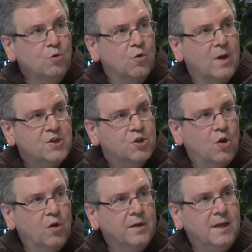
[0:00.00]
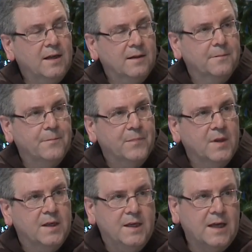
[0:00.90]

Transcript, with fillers: our efforts within that